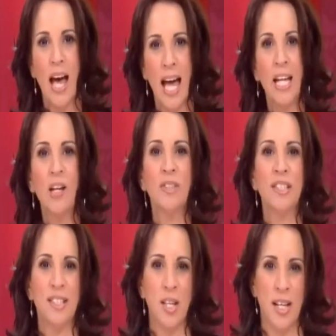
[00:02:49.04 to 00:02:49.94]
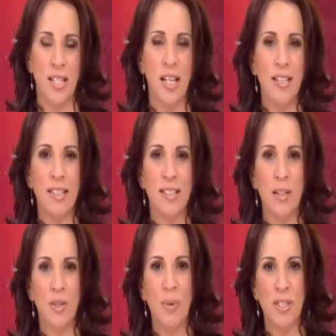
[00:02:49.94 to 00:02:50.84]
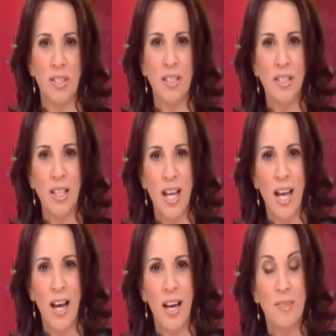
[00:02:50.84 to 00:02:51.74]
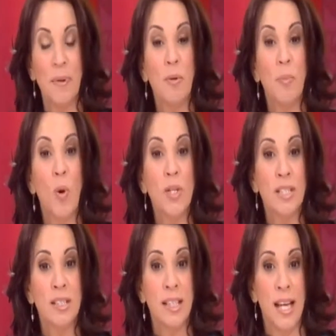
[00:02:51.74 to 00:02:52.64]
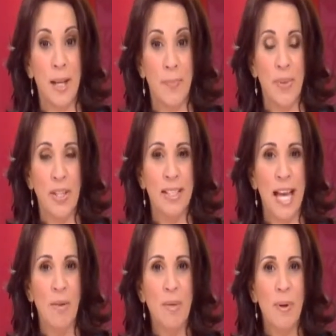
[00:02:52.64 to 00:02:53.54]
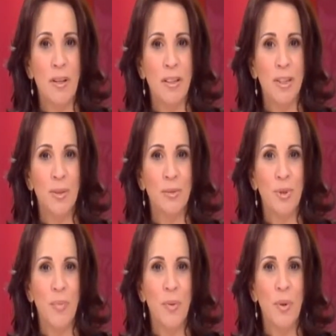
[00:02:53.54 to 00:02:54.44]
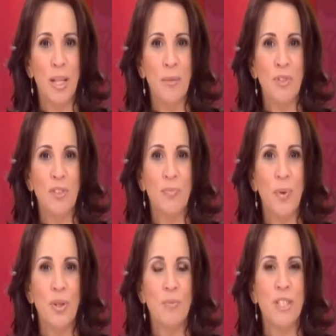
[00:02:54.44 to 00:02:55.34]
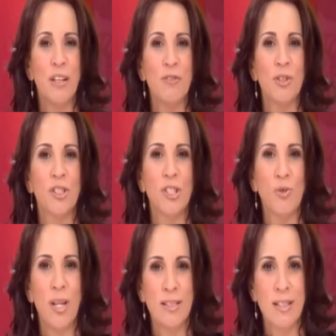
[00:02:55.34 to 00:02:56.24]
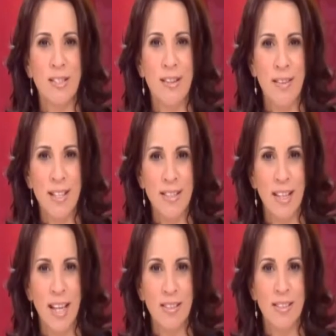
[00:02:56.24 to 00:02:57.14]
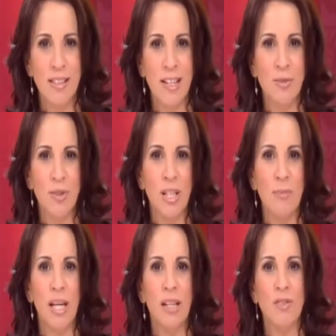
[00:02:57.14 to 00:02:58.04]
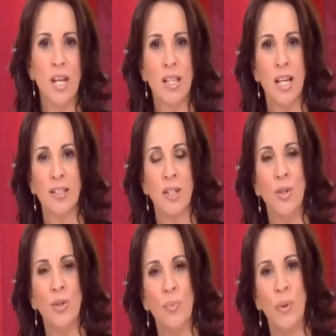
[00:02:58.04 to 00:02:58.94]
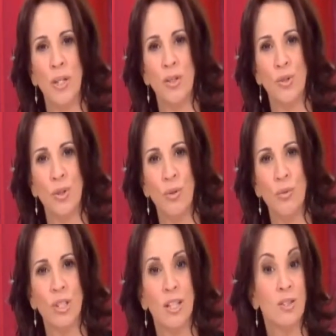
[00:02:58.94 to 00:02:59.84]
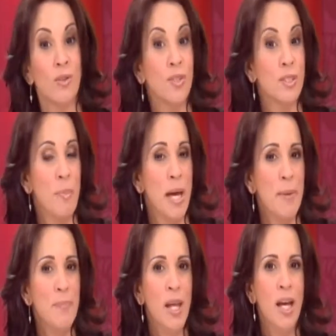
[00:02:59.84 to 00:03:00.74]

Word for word: Hangovers aside, let's get down to business. Uh, it's been reported today that Gary Barlow and Robbie Williams have put themselves on a strict diet and exercise regime ahead of Take That's European tour, which kicks off this May.